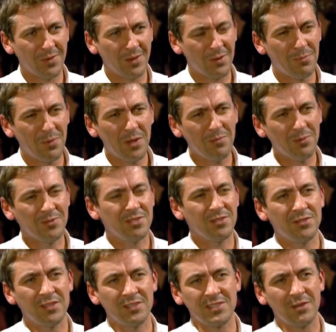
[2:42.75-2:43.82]
You know, people do
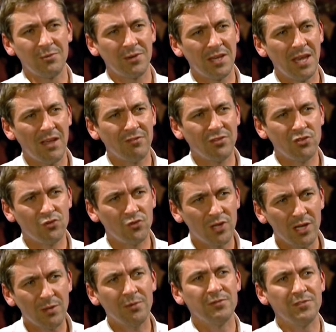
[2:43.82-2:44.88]
things they would never
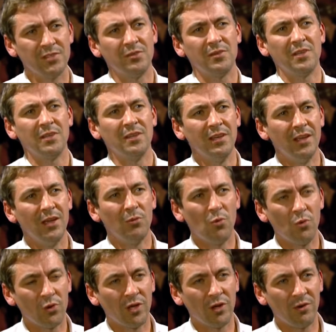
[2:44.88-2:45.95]
dream of doing,
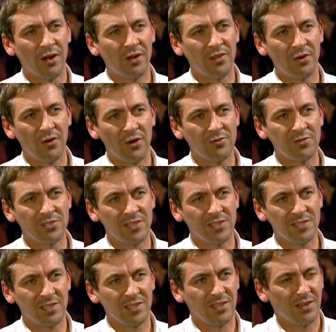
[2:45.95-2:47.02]
walking around in their own
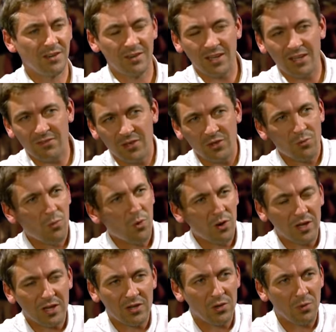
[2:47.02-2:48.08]
city, you know, leaving your
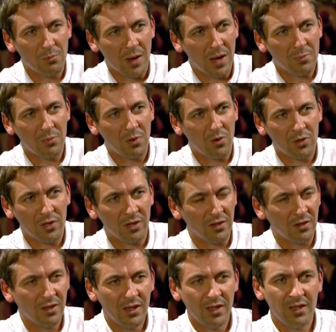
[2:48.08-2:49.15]
wallet in your back pocket,